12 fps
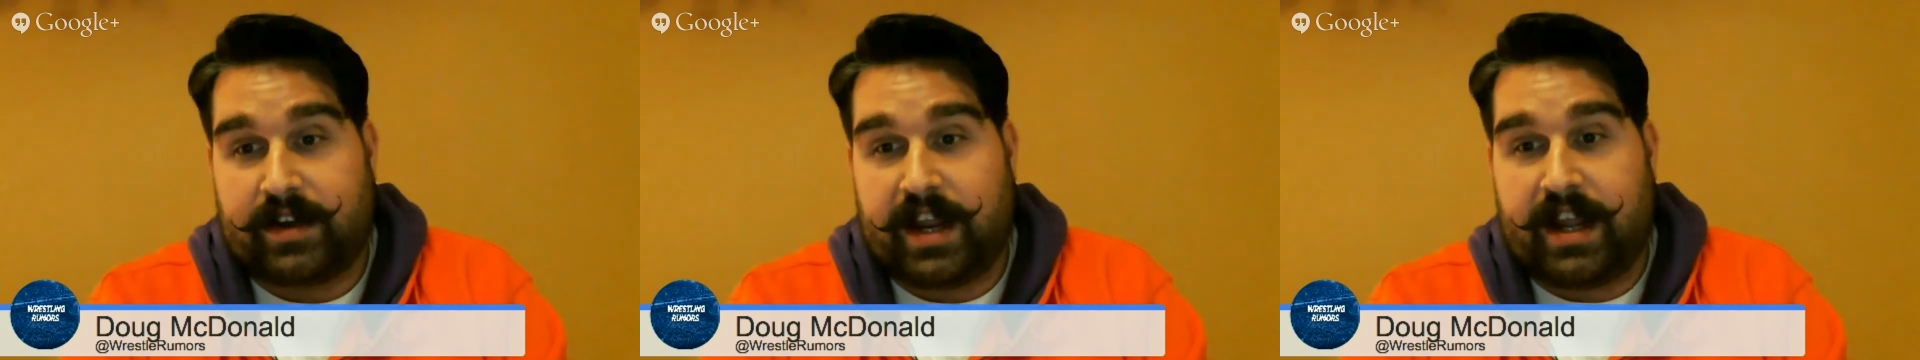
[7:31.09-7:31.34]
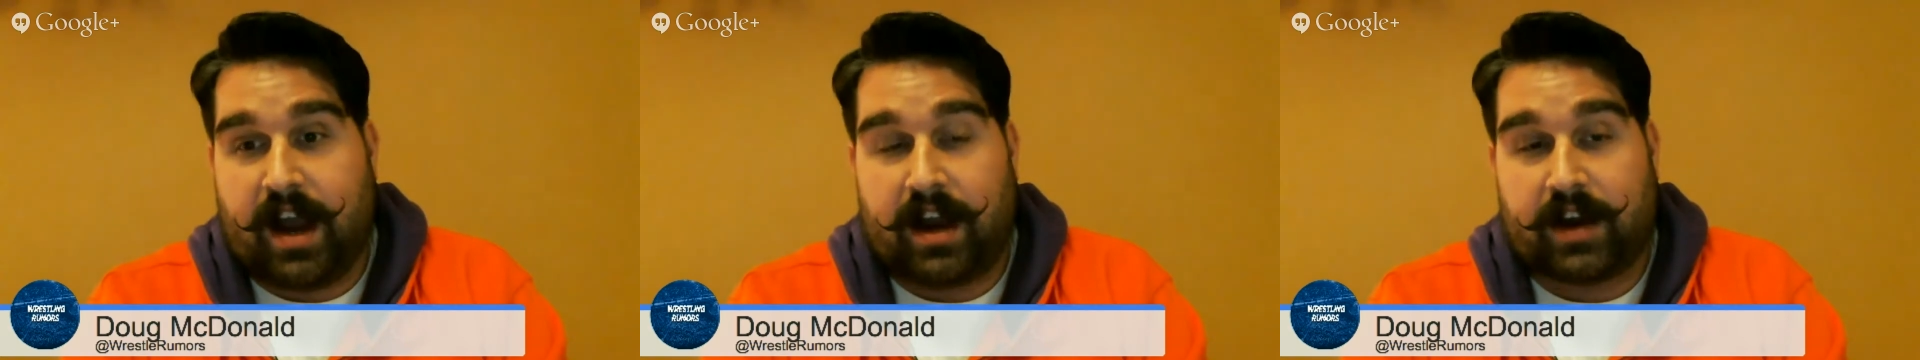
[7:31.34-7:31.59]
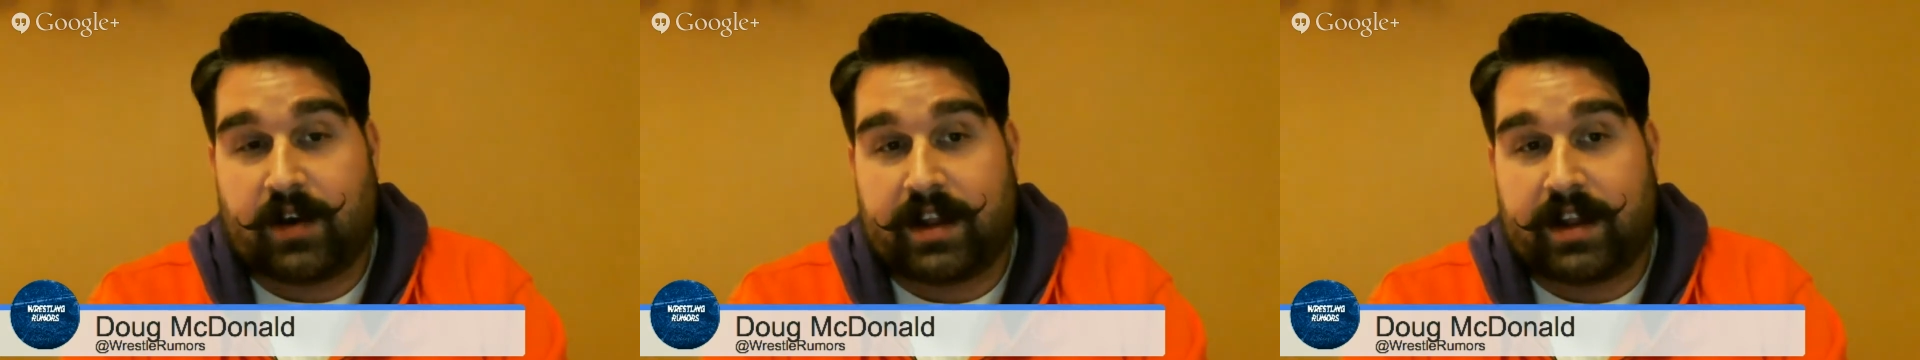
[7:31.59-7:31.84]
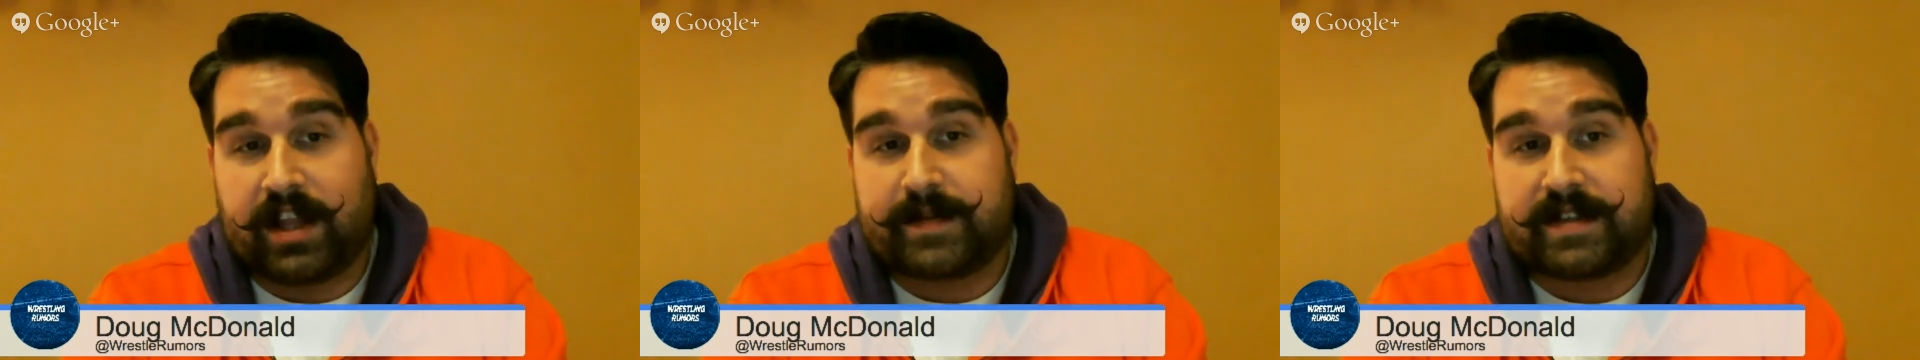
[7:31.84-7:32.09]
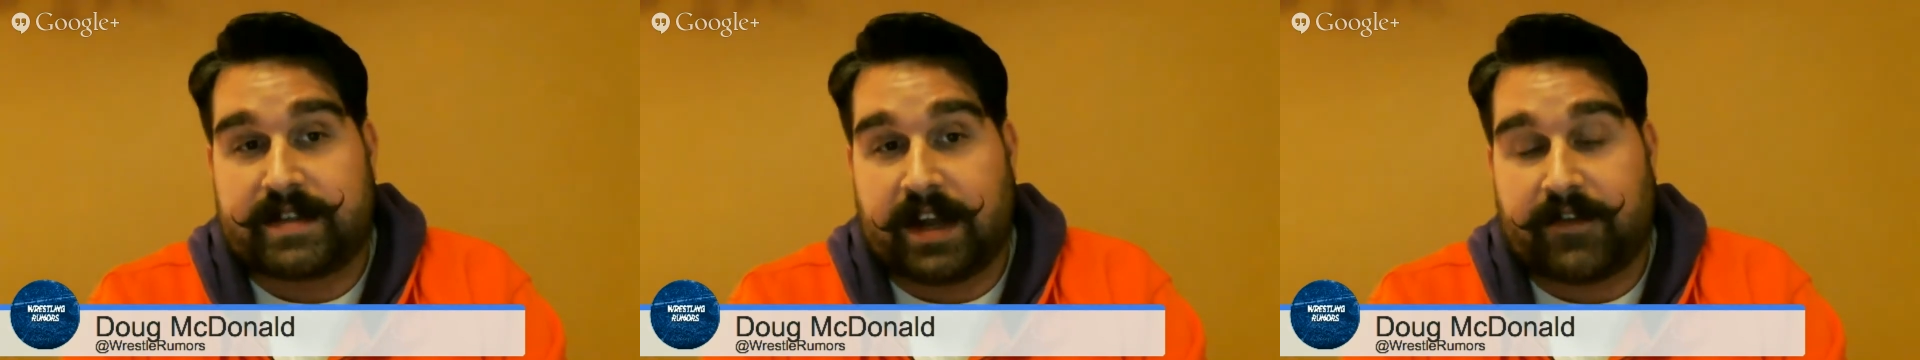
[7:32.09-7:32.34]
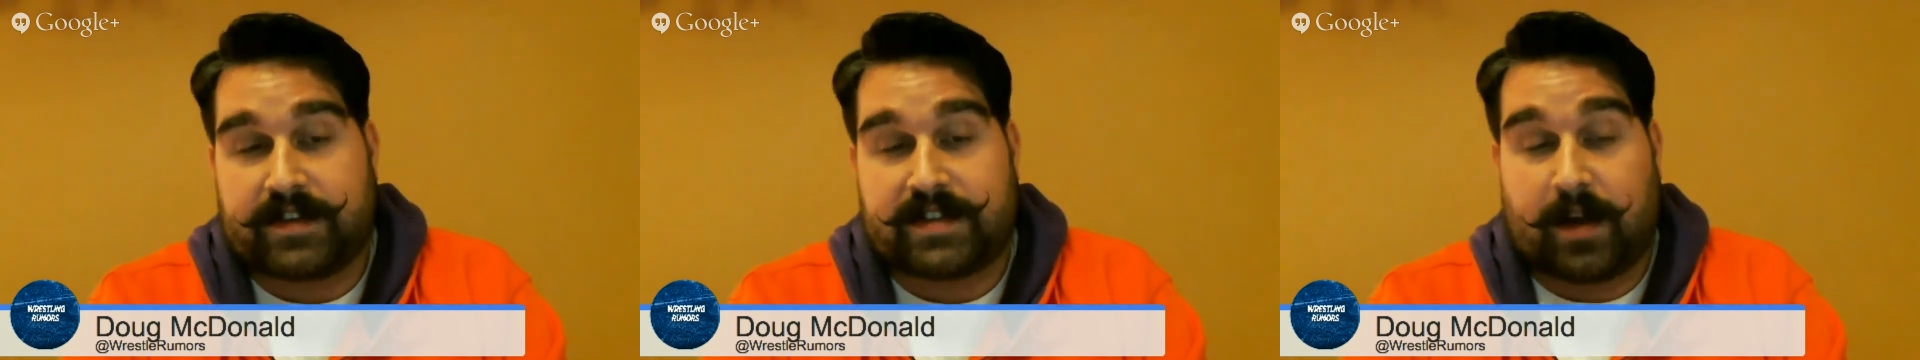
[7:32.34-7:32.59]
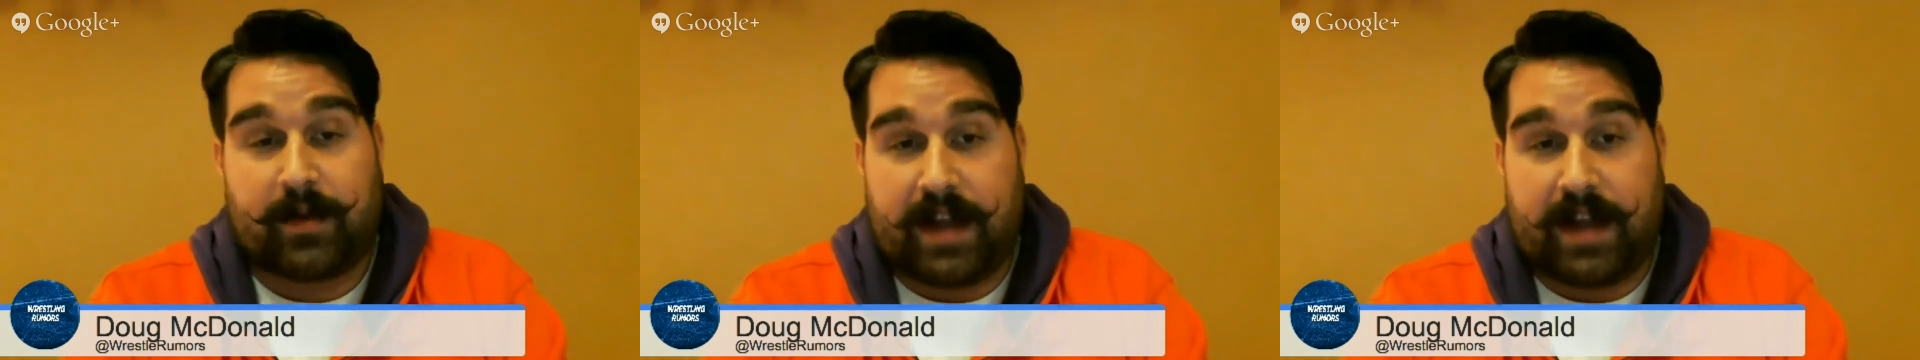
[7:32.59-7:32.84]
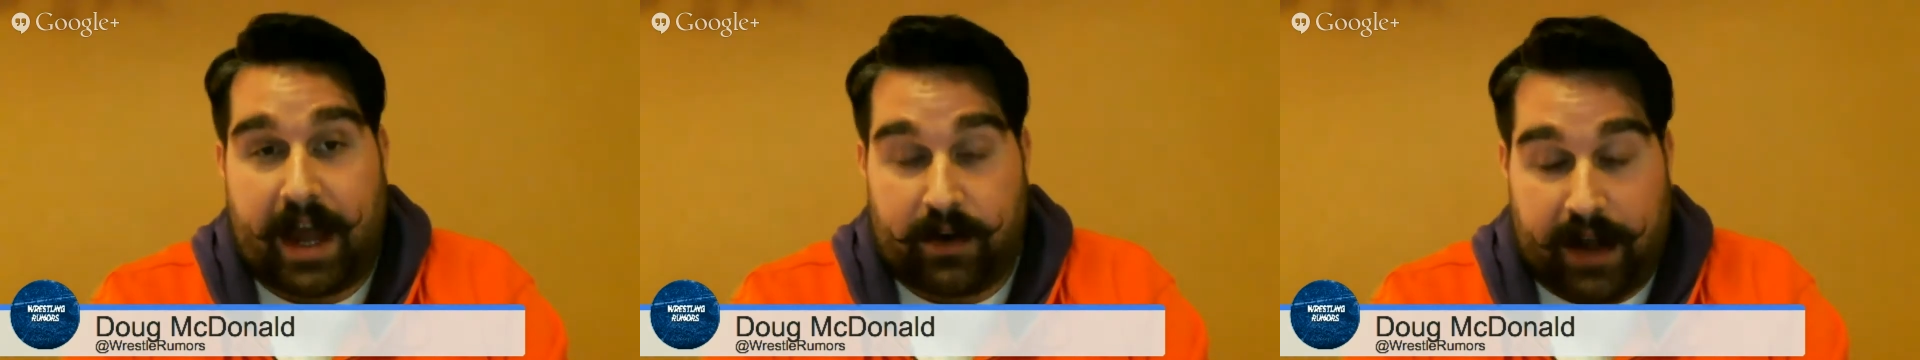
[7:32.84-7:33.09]
neon green lipstick for some
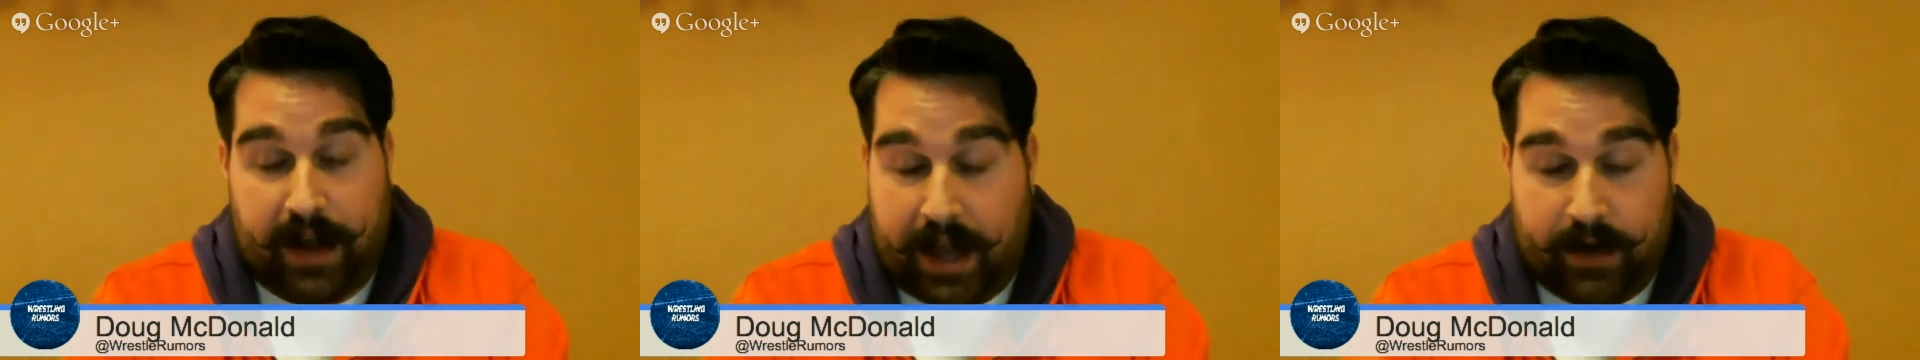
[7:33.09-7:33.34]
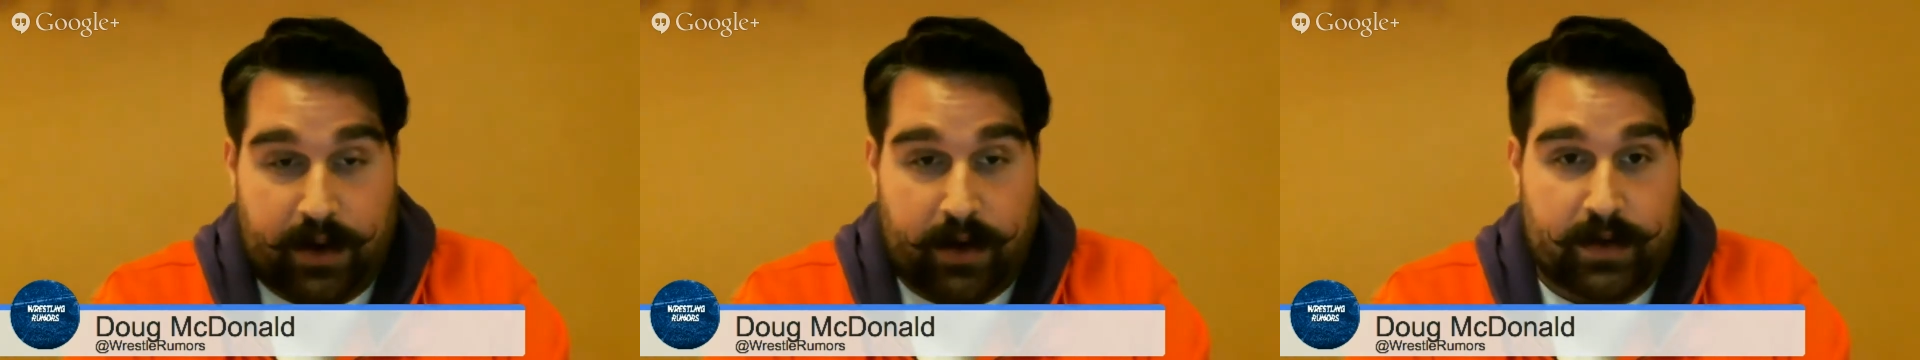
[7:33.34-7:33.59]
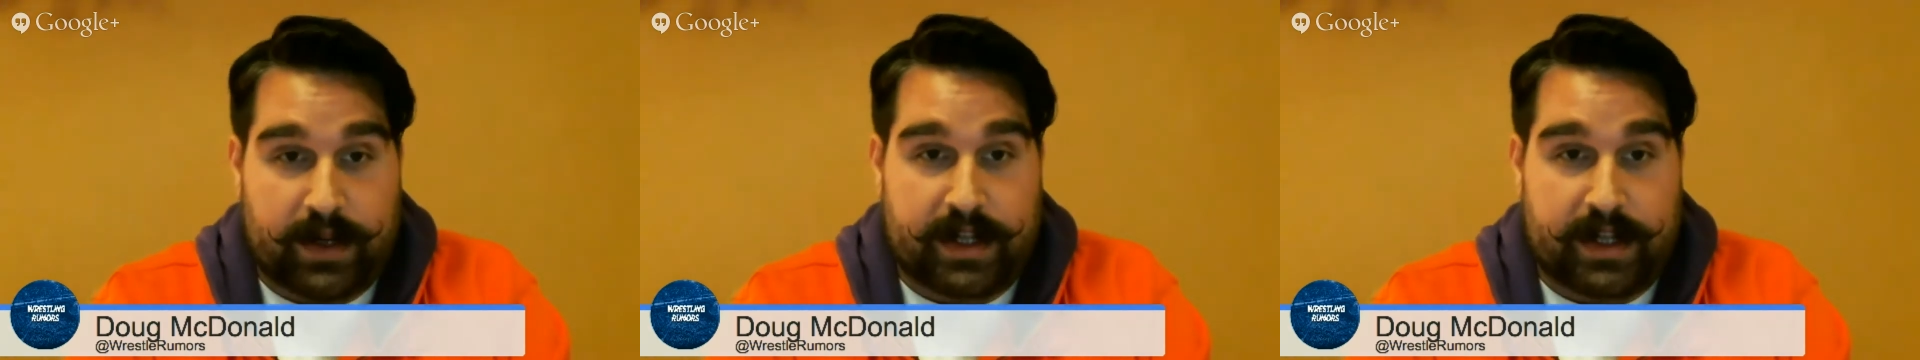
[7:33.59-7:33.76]
reason. I don't know.